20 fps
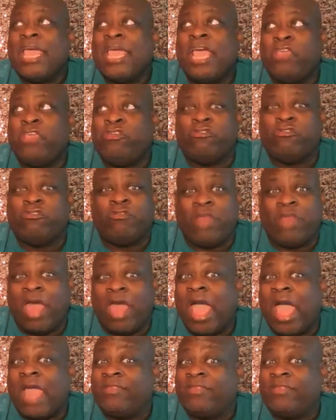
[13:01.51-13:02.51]
and you're
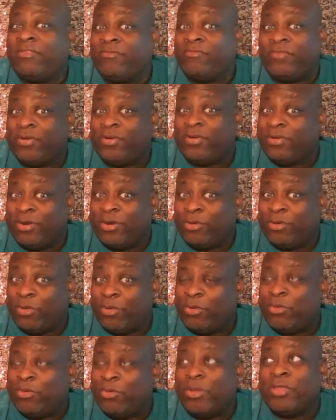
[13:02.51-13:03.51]
not very
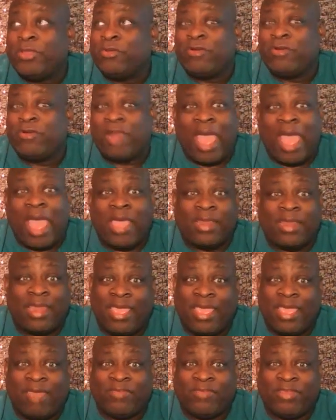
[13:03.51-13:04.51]
loyal, and you're not going
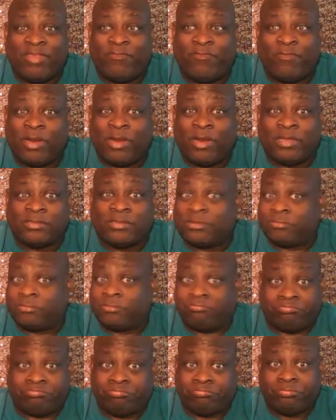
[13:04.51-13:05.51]
to have any friends.
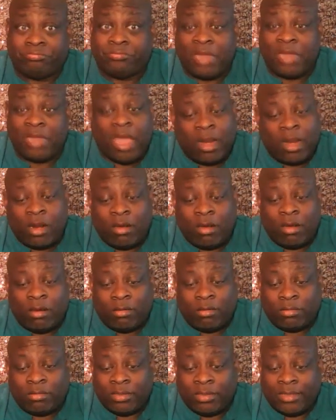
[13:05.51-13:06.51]
Not at
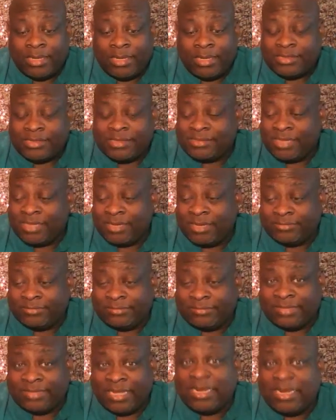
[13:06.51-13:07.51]
all. So,
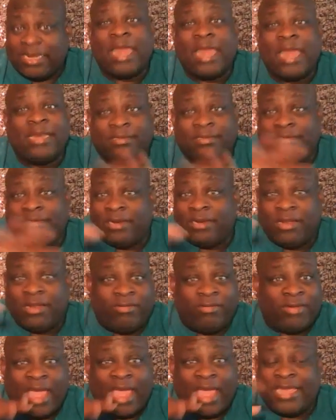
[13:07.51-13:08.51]
not, you know,
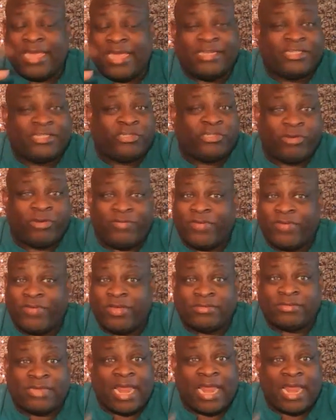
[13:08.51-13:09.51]
not industry
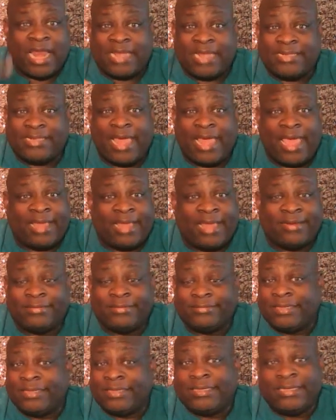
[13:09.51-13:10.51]
folks, not like that.
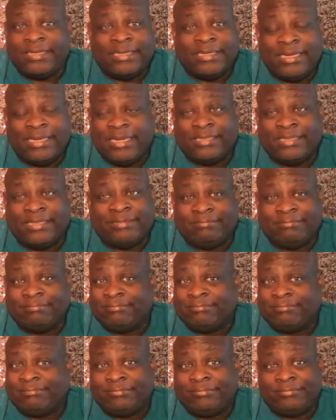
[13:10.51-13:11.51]

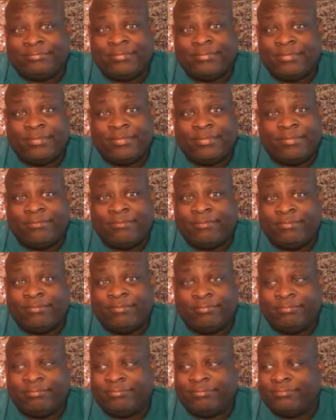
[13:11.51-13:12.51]
I
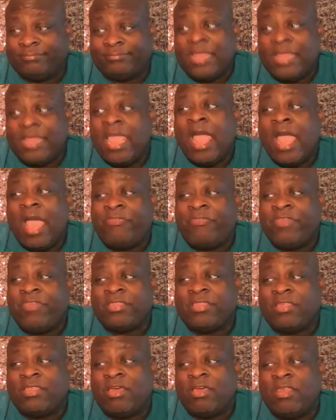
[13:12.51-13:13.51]

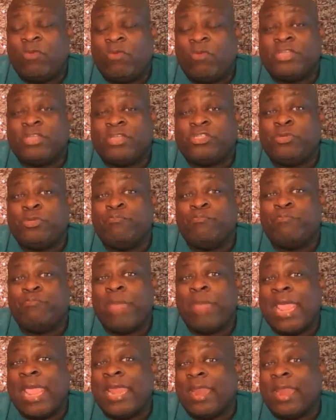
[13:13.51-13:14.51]
think the only one that you
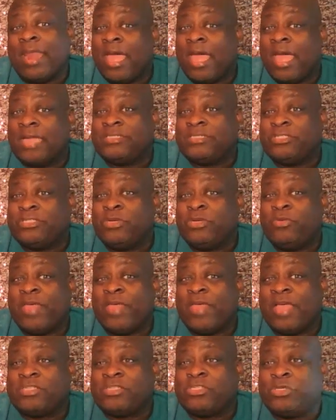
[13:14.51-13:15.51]
may not do
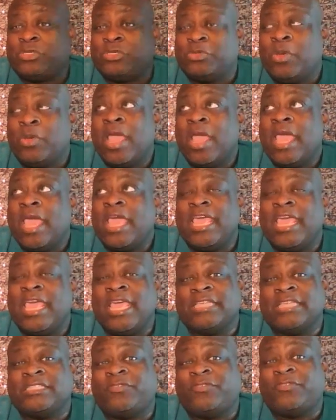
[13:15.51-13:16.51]
that to
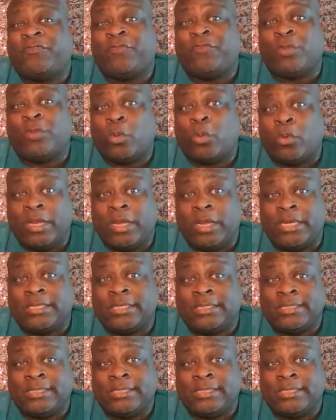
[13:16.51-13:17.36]
is Floyd,